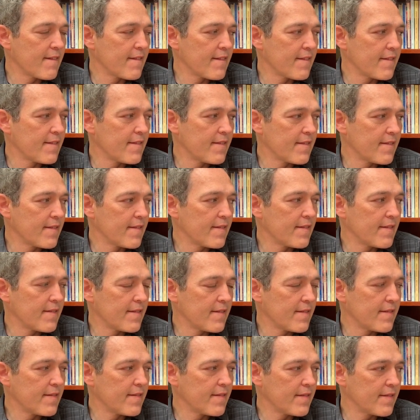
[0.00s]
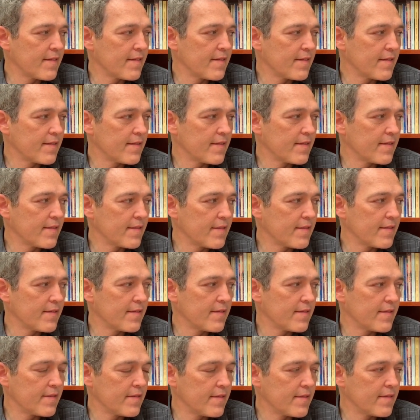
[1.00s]

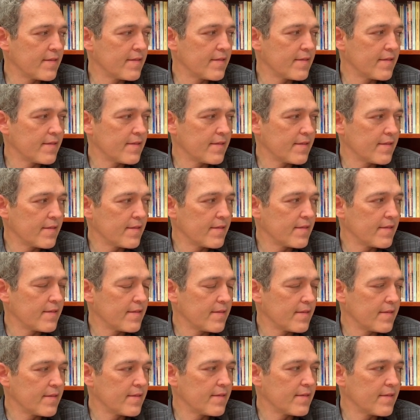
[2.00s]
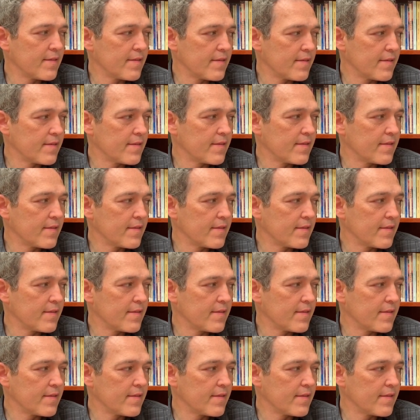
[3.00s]
(not speaking)